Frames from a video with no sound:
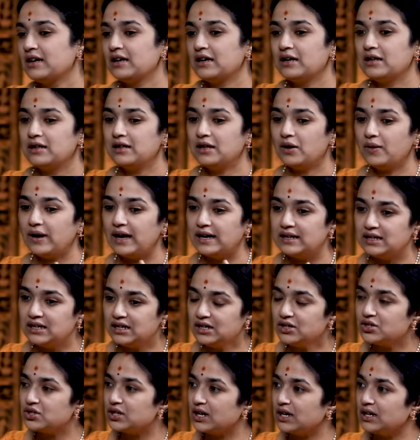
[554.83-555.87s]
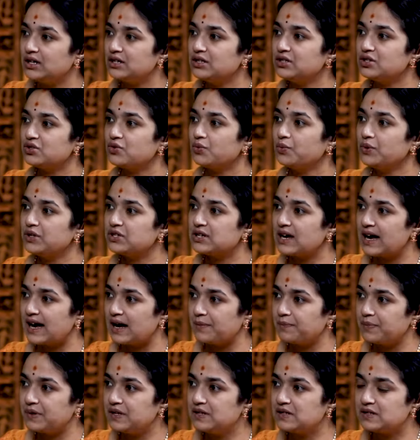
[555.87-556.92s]
Now any change which
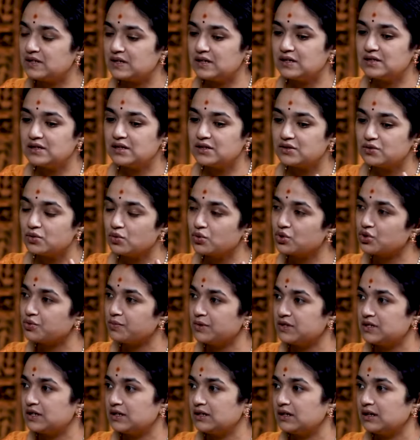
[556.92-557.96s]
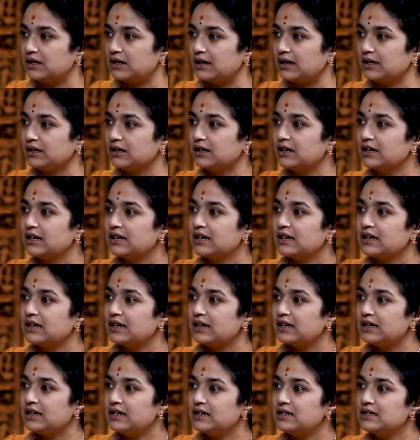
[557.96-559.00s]
happens in the sukshma sarira
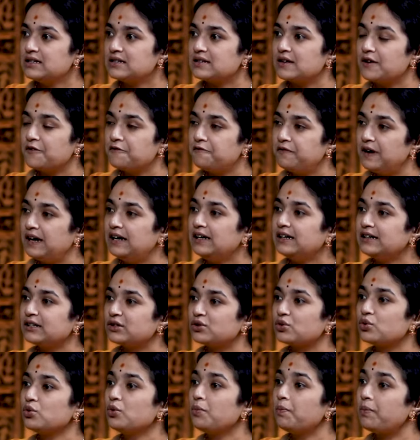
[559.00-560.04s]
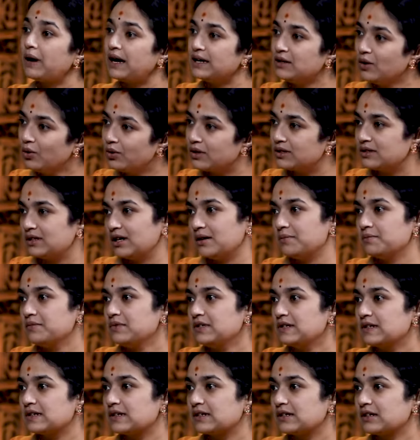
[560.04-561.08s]
is felt through
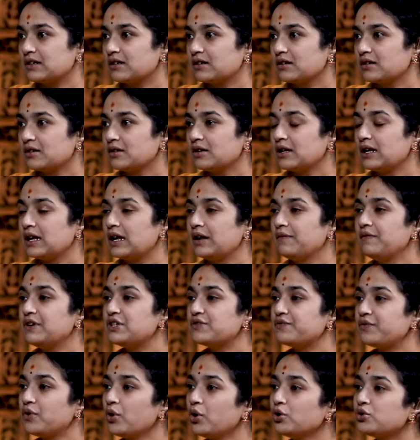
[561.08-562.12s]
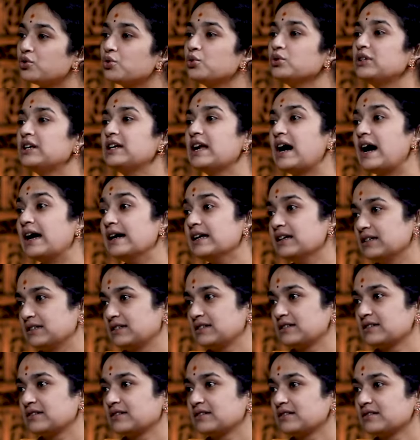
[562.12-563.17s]
biorhythms which flow through the
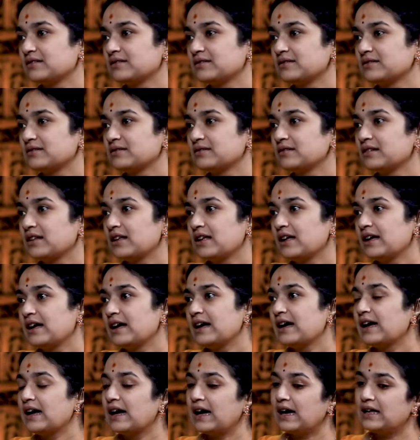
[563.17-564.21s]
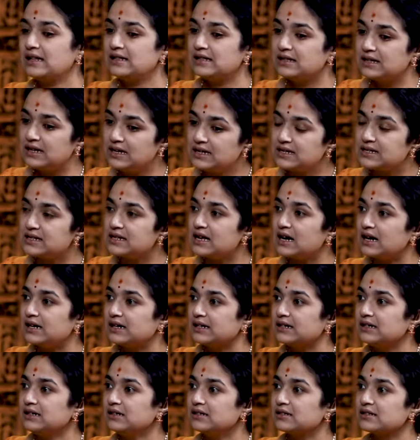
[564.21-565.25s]
nadis. And these
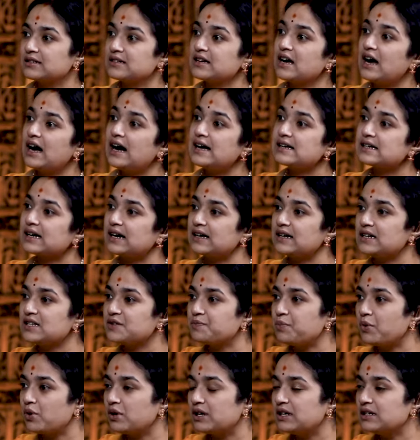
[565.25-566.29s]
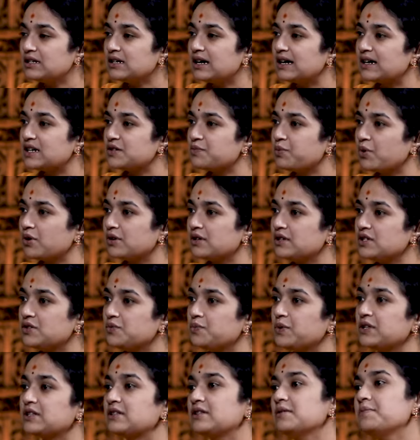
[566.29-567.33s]
nadi are in correspondence
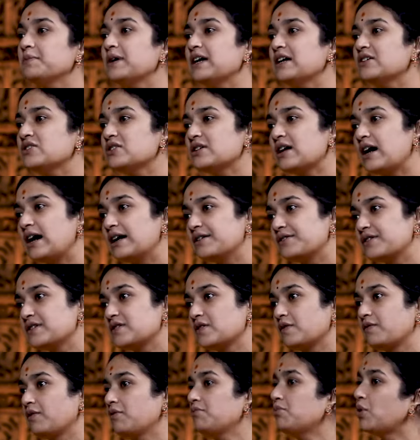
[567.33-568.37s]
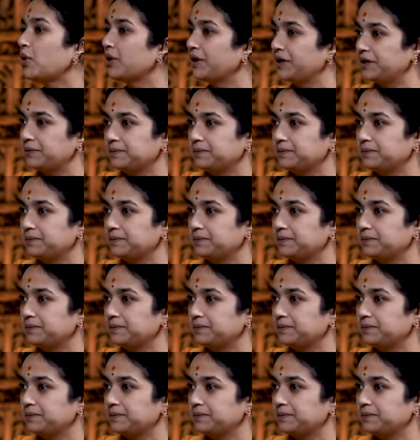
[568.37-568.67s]
with the major arteries of our body.